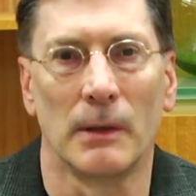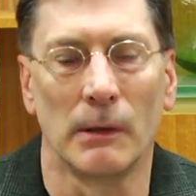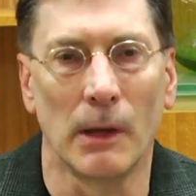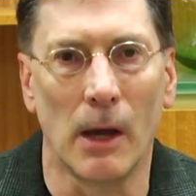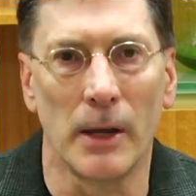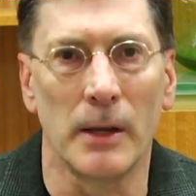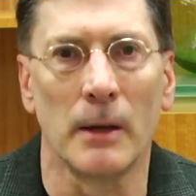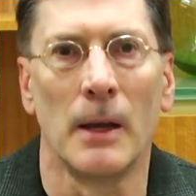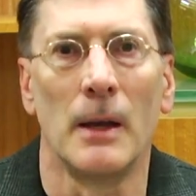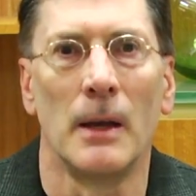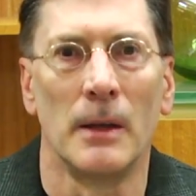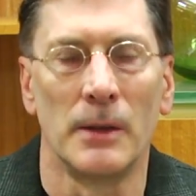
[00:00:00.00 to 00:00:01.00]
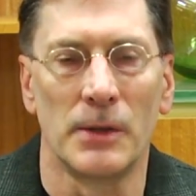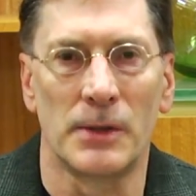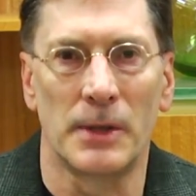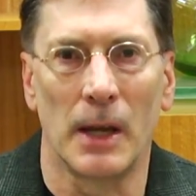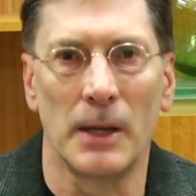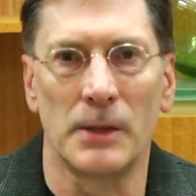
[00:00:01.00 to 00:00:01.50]
like
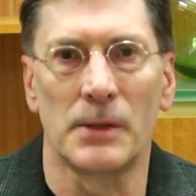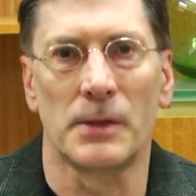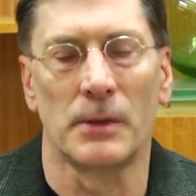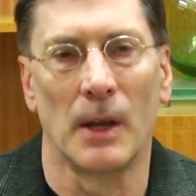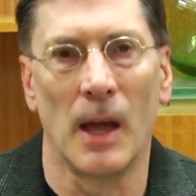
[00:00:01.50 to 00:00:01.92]
states,